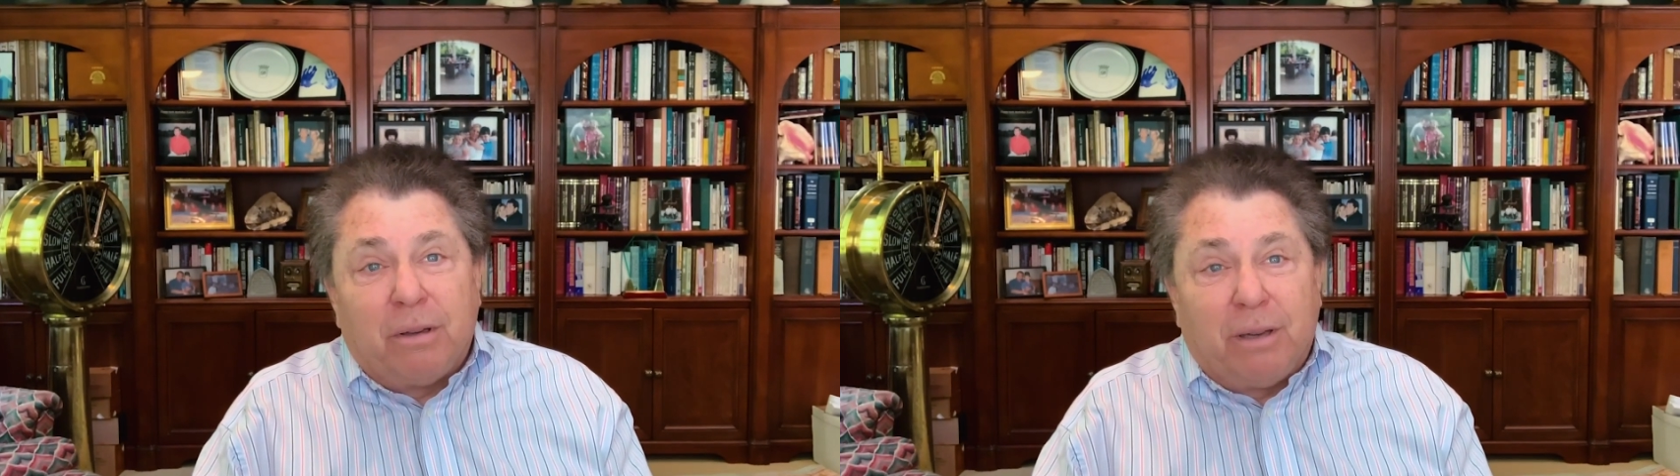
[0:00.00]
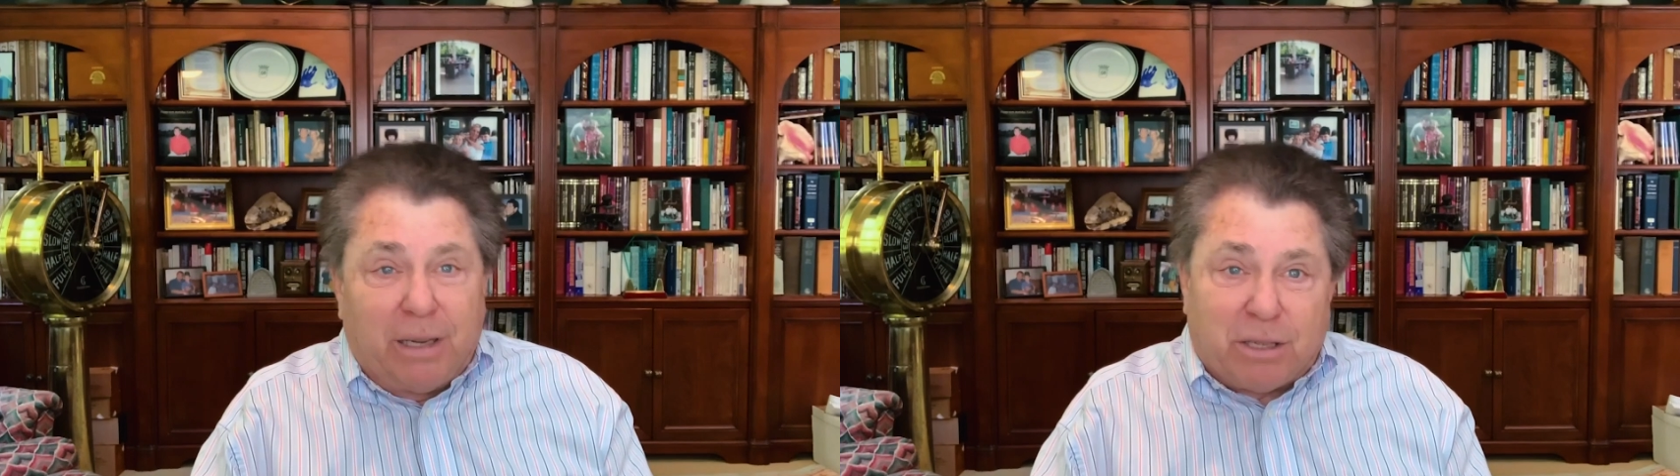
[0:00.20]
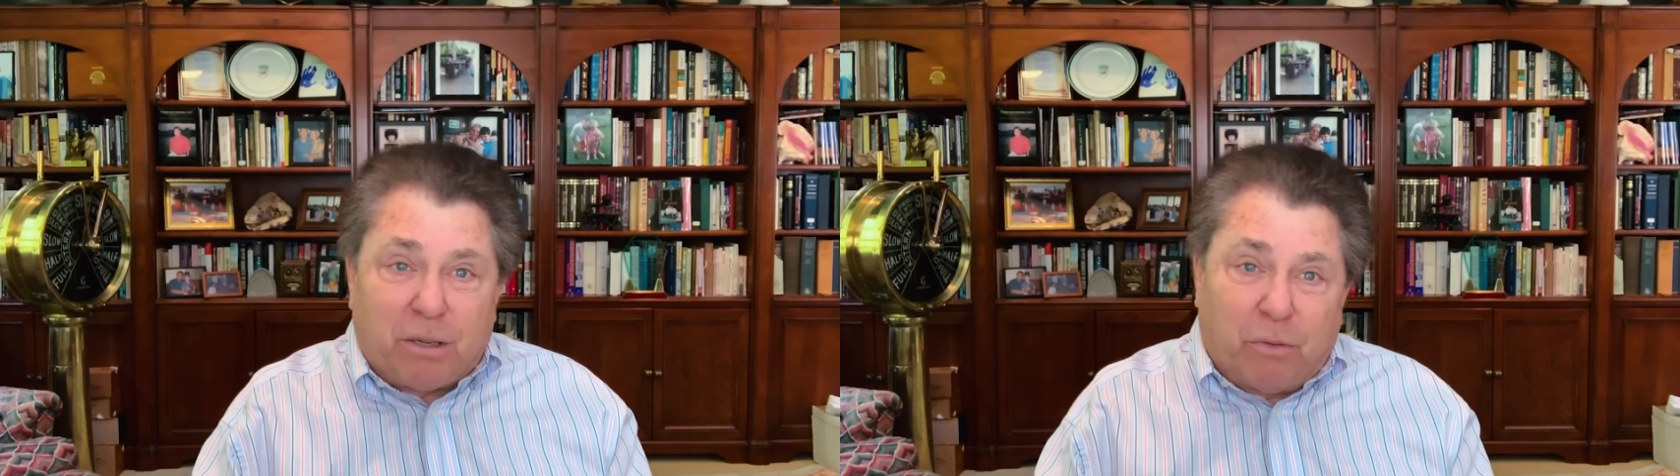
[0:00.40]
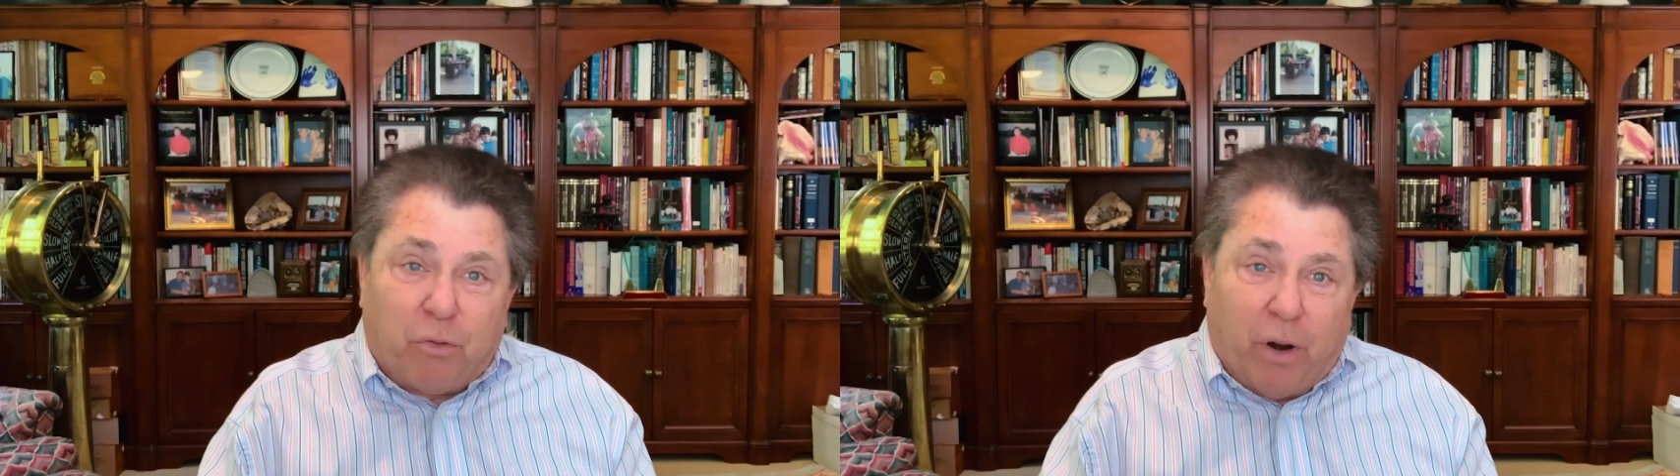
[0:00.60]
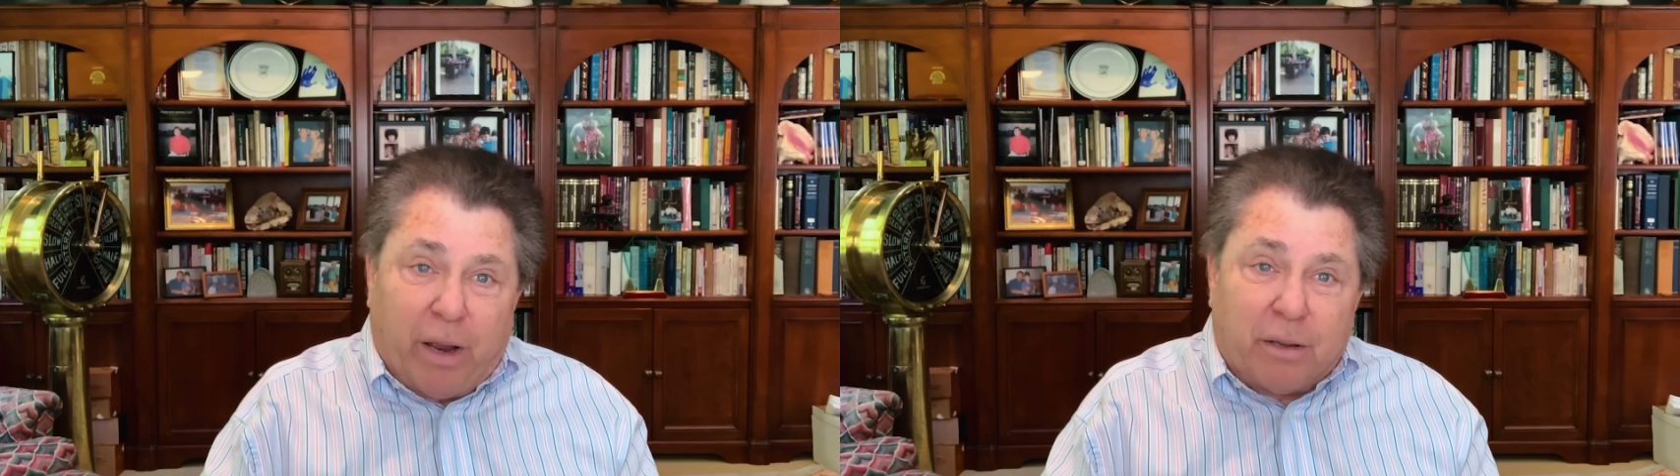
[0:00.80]
Listen,
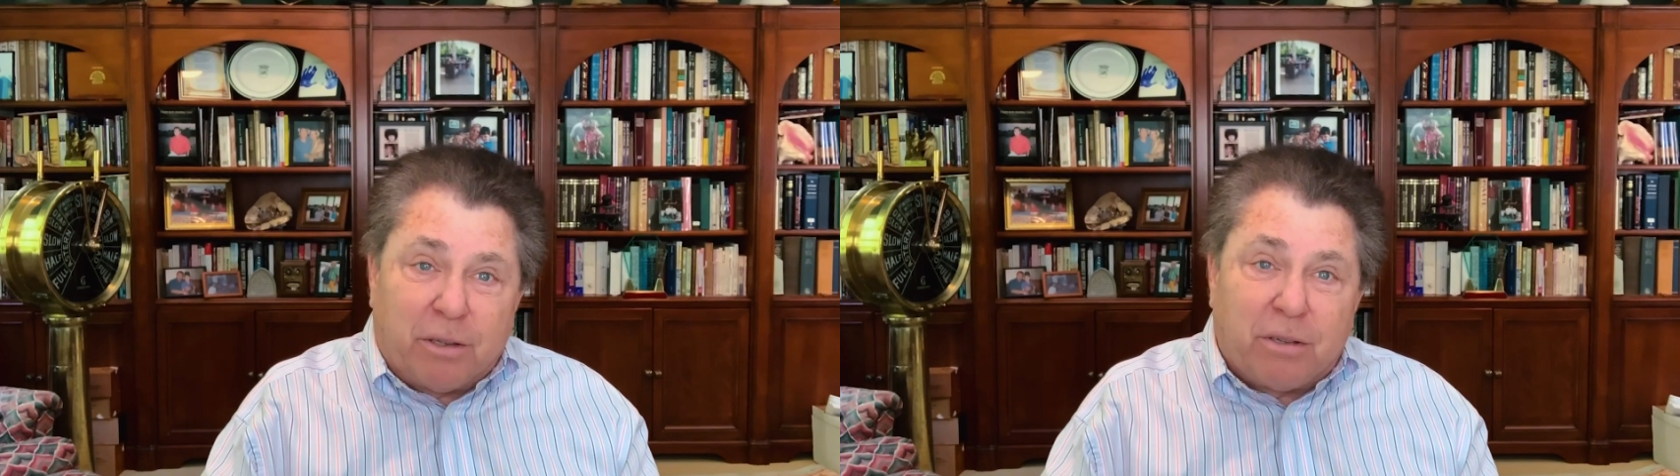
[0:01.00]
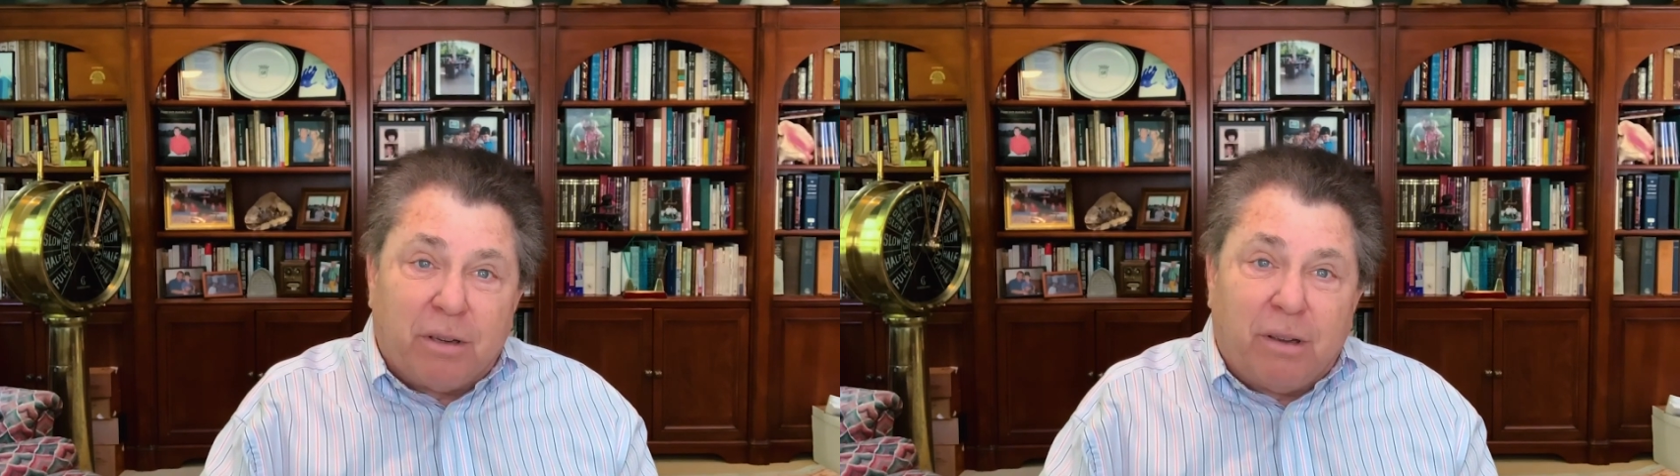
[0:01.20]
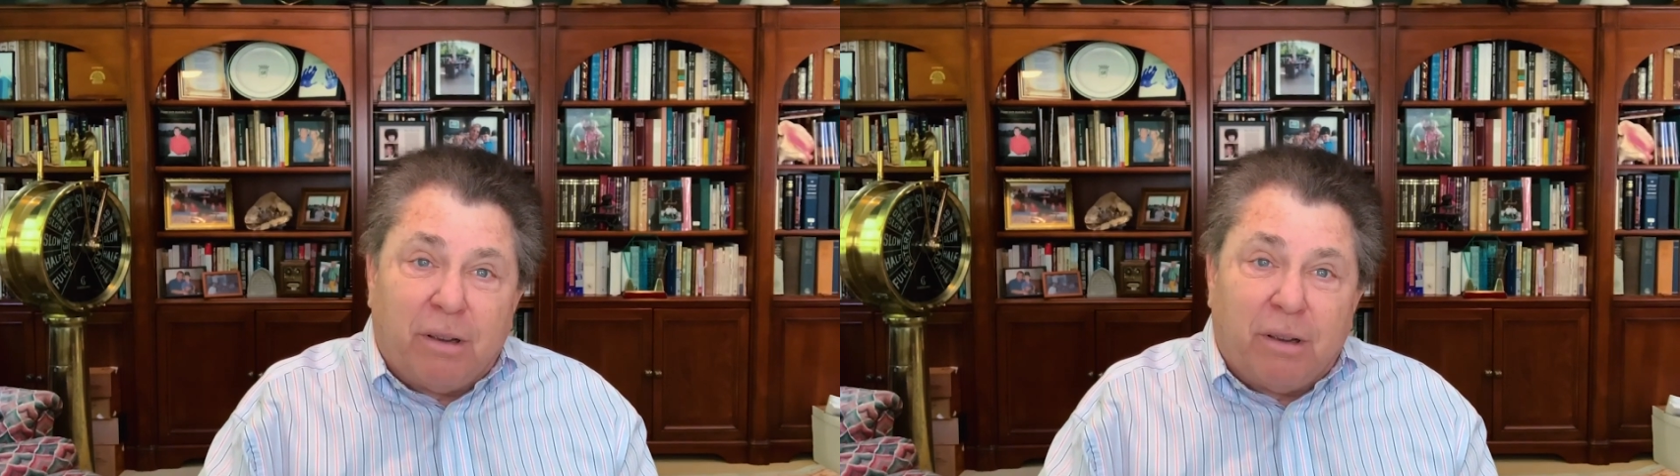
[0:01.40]
friends,